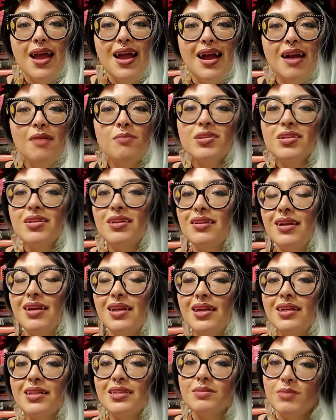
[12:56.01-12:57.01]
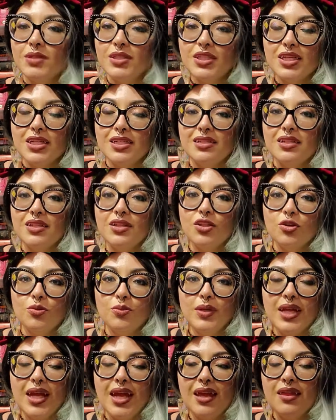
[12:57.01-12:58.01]
I'm just not liking it as much as
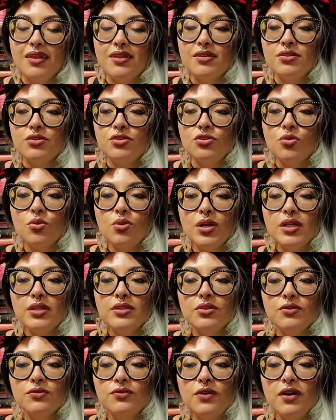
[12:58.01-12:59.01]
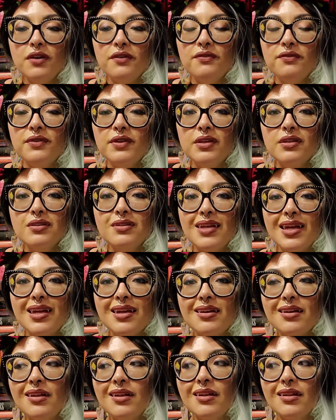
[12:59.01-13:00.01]
Illuminate. The story so far feels like
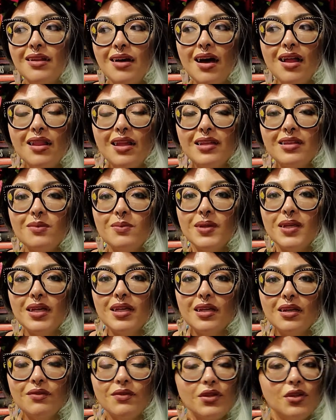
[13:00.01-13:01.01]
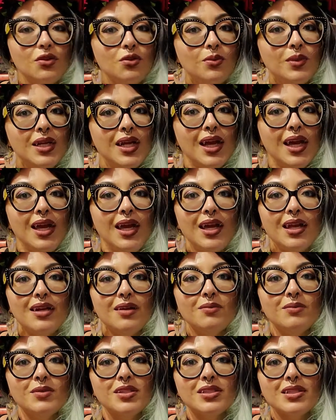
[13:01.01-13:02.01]
a lot like the beginning of Illuminate, and
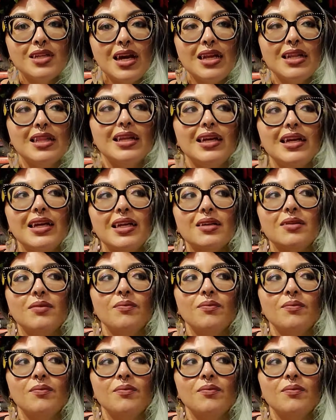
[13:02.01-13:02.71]
I'm just kind of like,